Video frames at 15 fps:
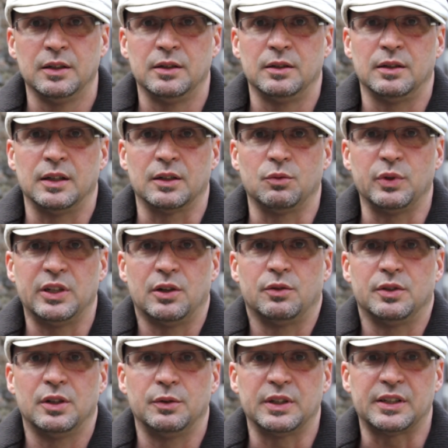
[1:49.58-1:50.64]
Like, we don't
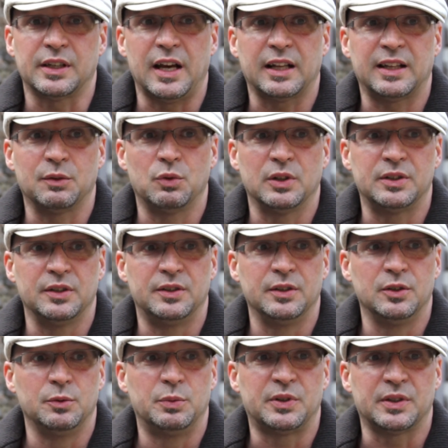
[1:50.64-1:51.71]
know exactly what to
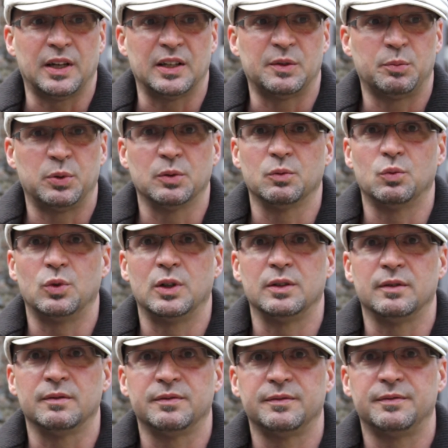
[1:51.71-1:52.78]
do besides put
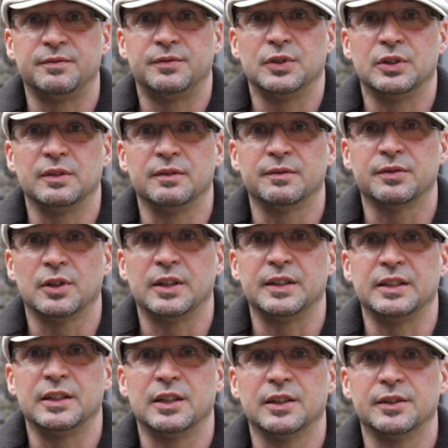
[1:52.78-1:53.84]
one foot in front of
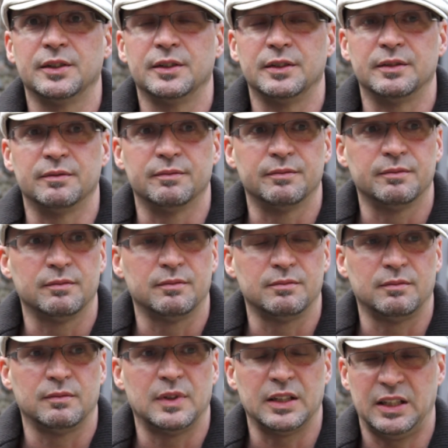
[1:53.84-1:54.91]
the other and
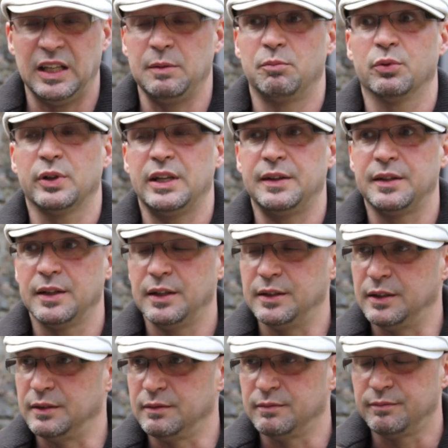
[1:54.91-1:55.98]
keep breathing,
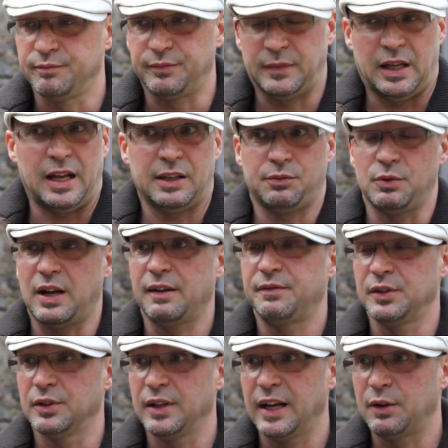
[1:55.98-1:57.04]
and that's what I
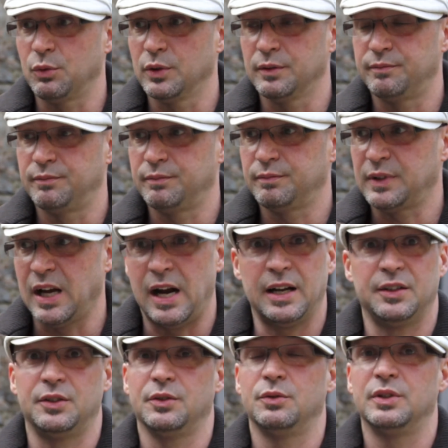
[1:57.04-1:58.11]
feel like we're kind
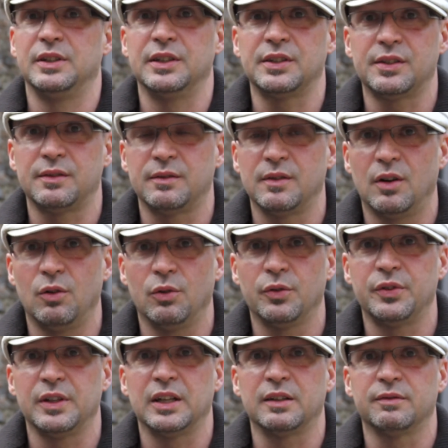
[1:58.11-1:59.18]
of doing this whole
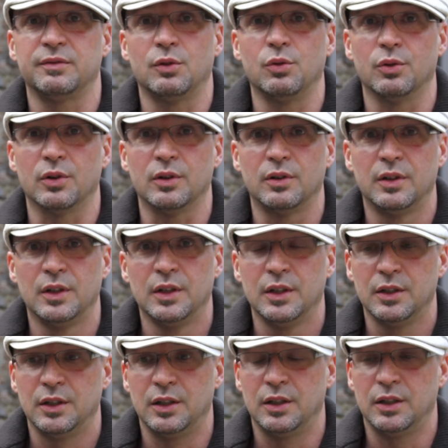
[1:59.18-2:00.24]
thing for.
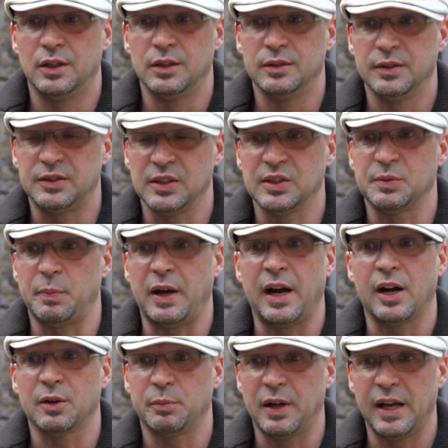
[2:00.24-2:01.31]
It's
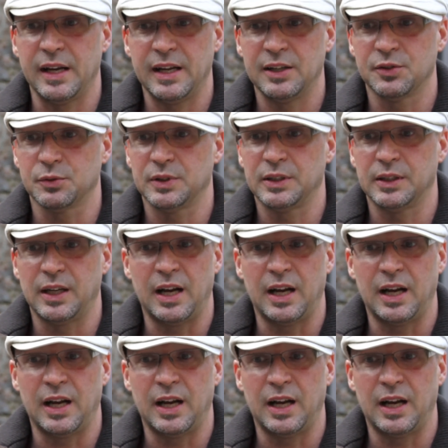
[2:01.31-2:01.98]
inspired by Andrea.